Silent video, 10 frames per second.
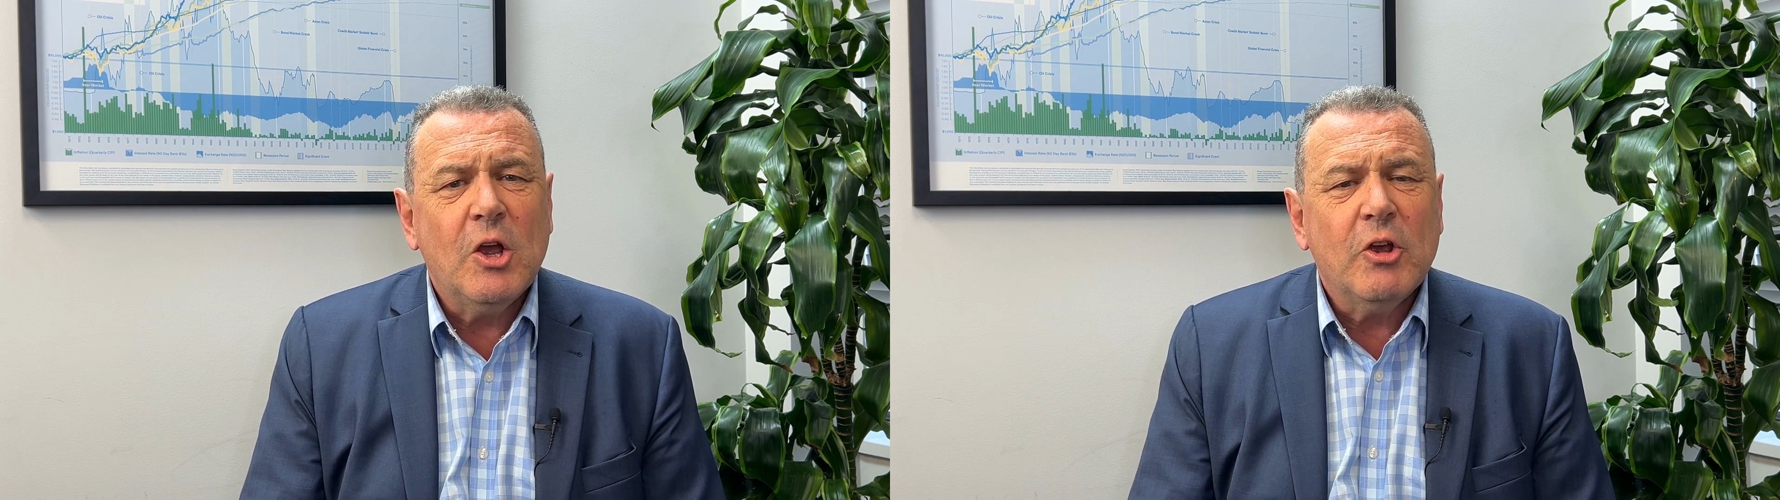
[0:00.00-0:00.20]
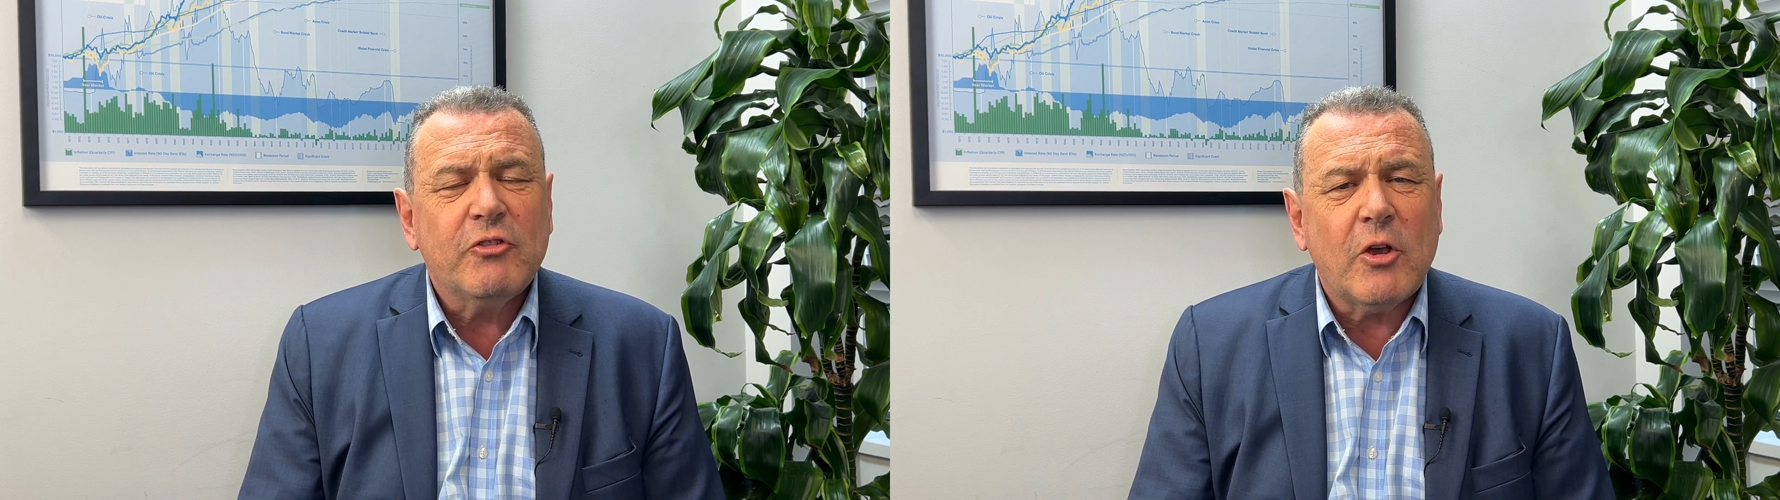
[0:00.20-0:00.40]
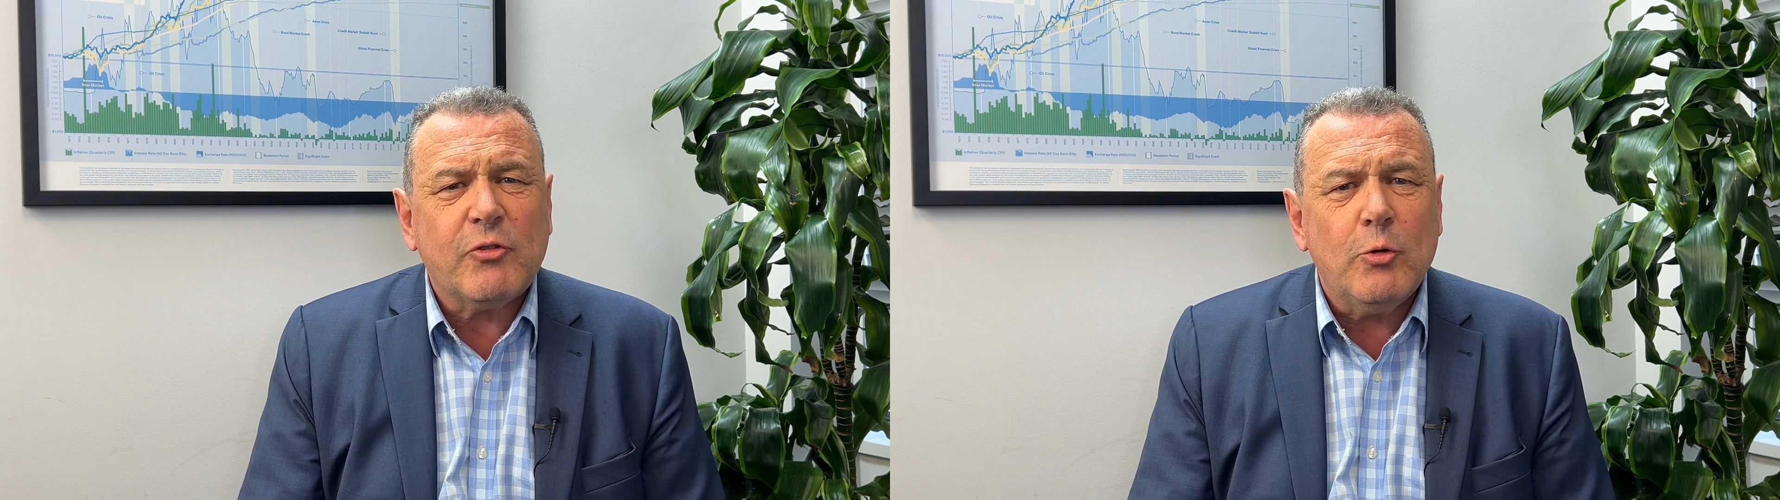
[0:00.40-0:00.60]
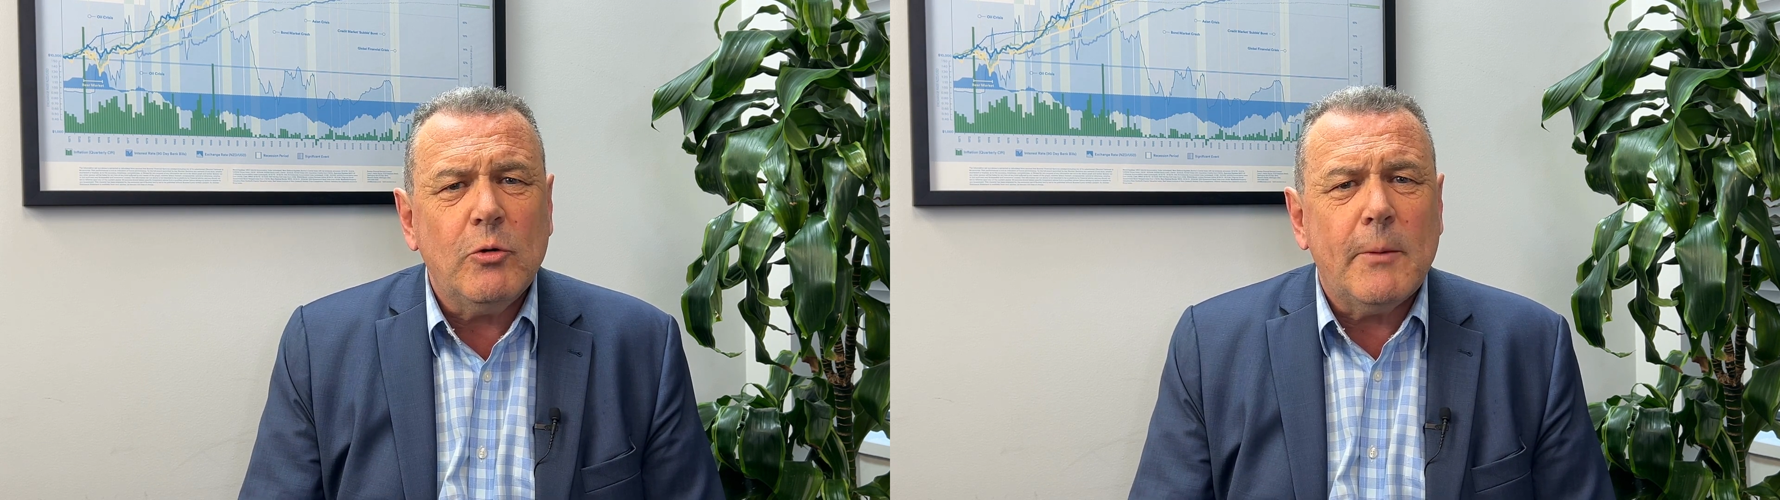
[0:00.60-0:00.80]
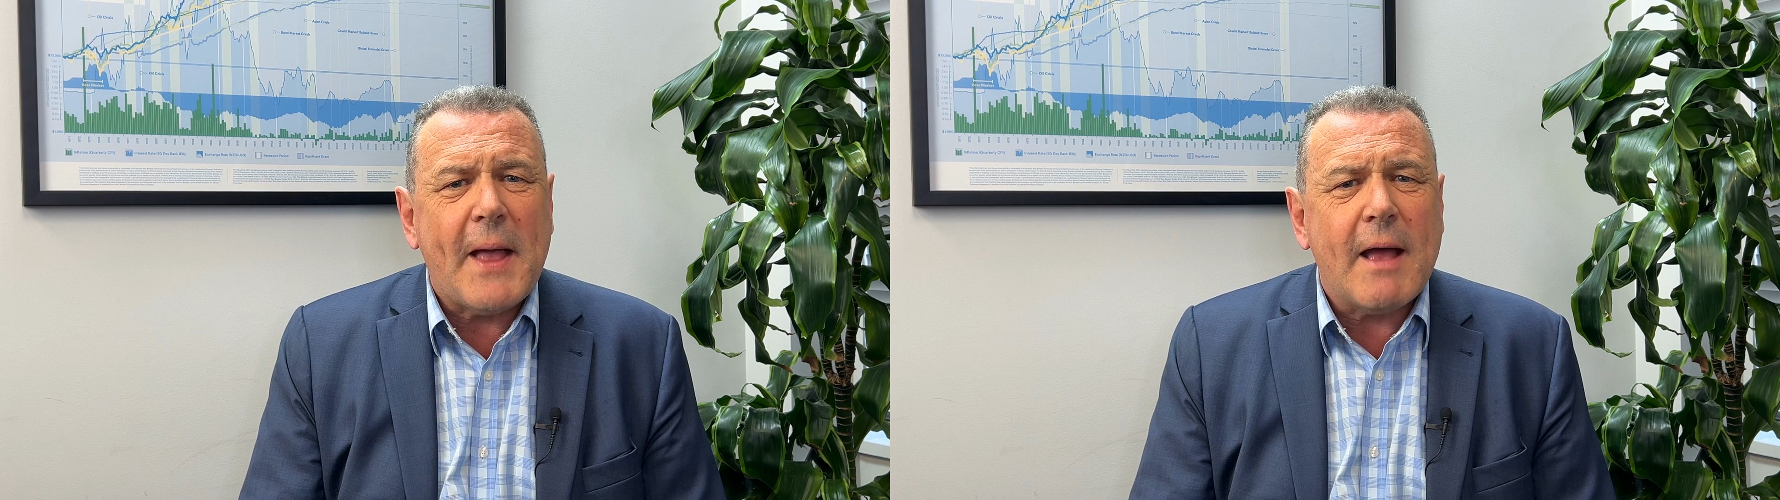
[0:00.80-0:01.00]
So it's
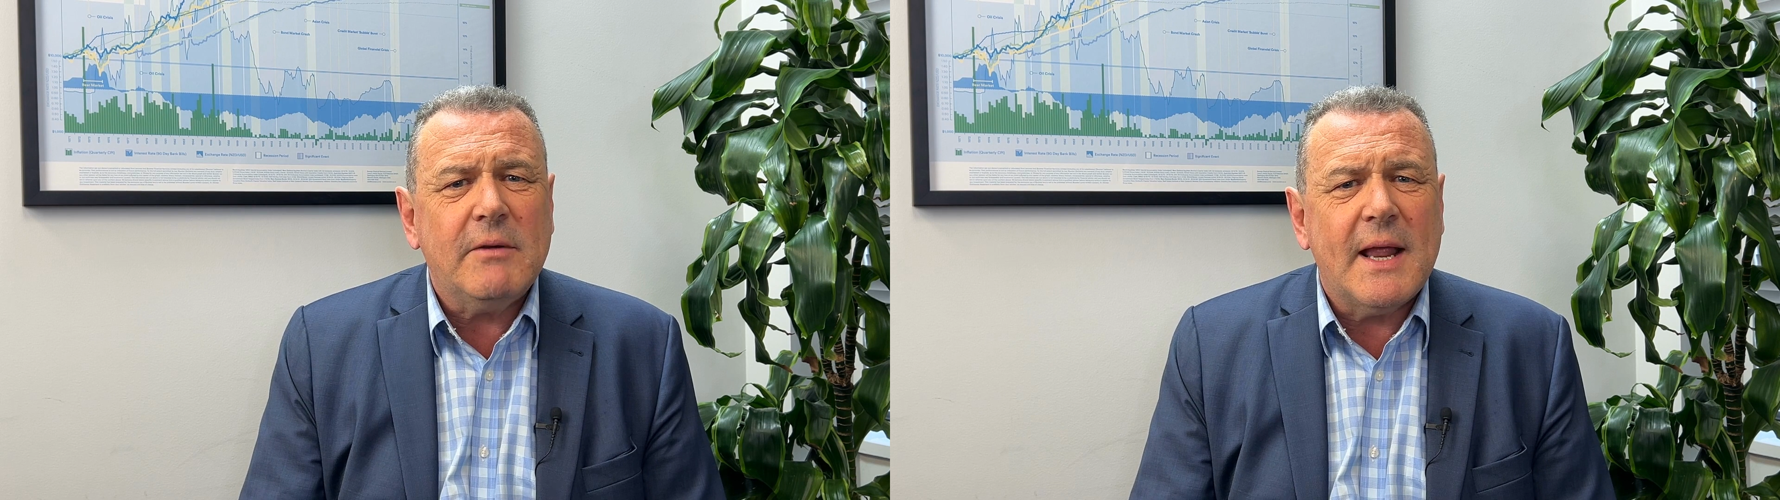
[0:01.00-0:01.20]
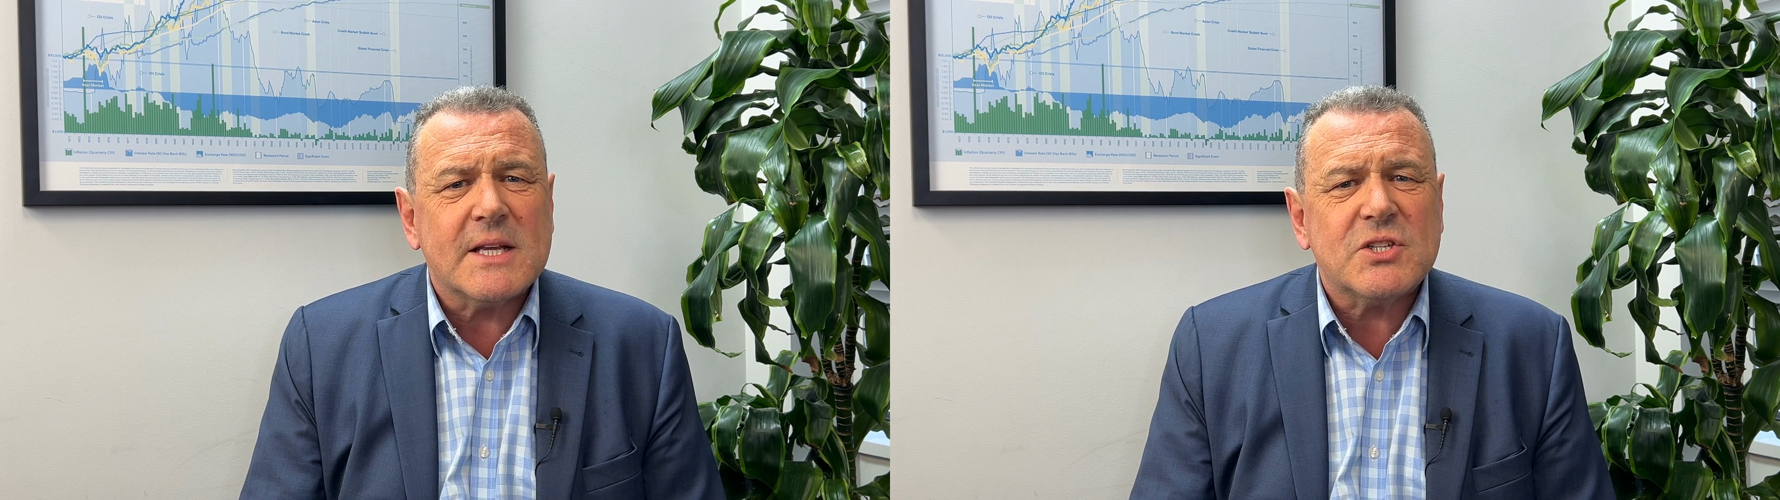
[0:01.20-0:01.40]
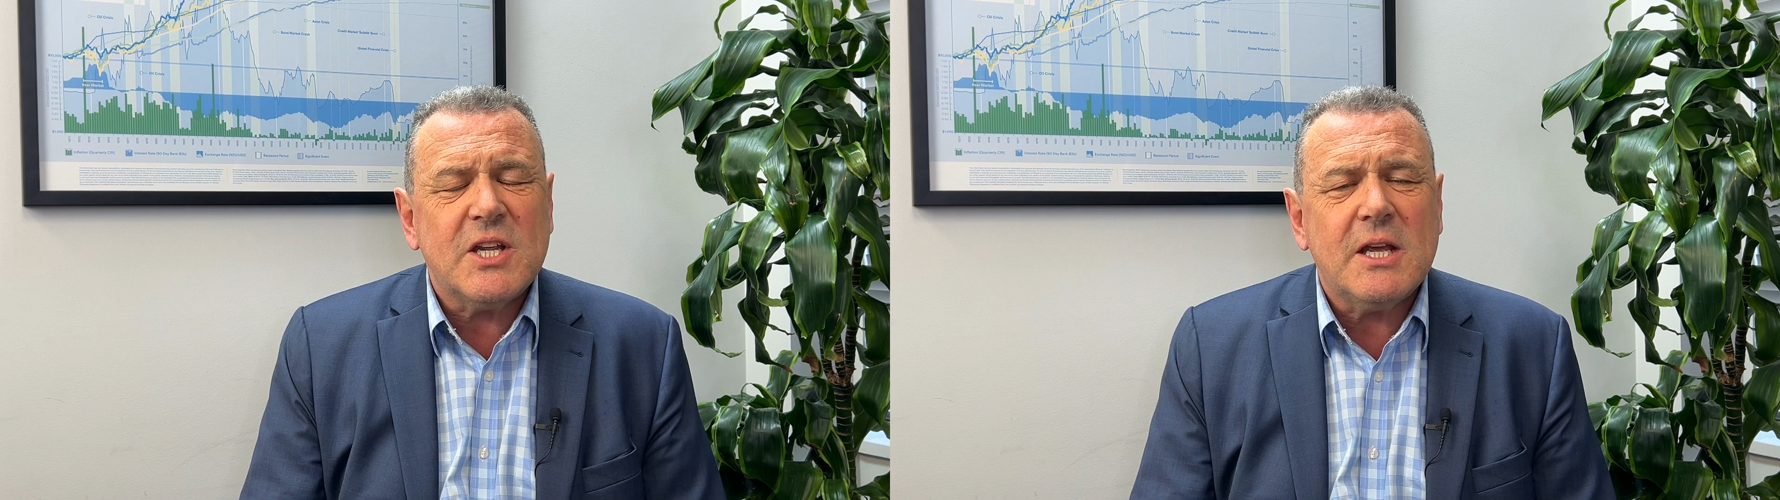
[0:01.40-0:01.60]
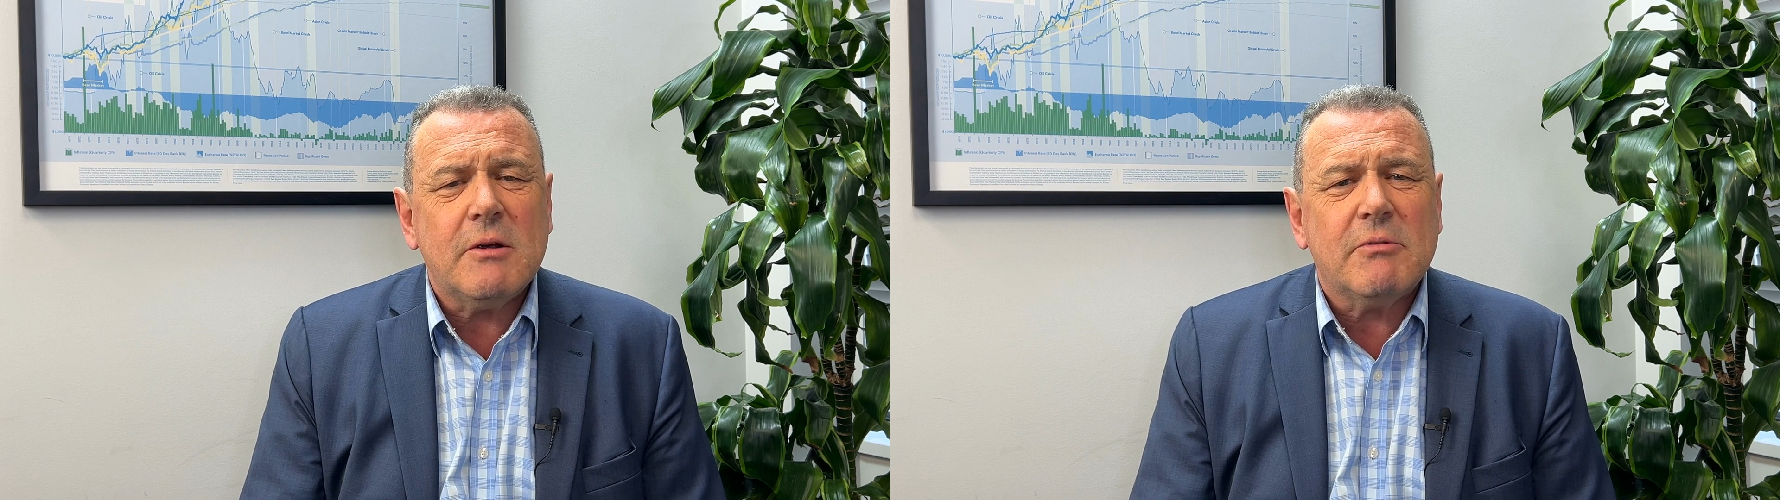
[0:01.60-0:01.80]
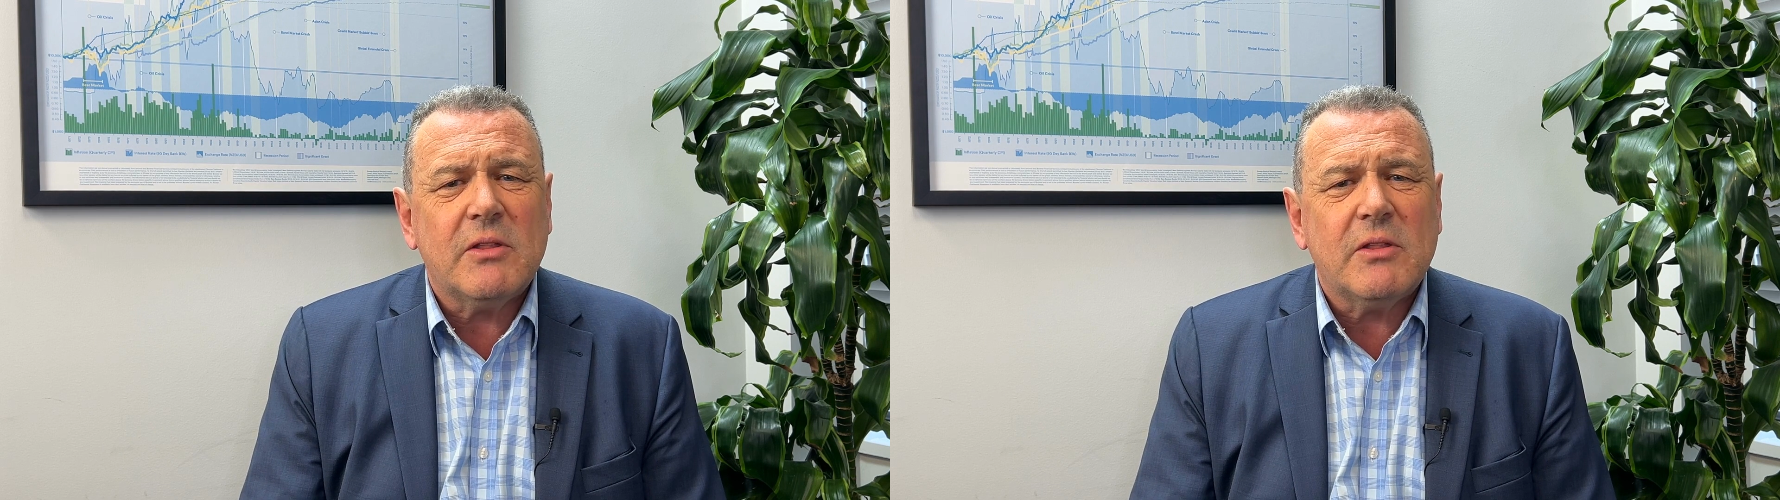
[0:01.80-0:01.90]
all about next year,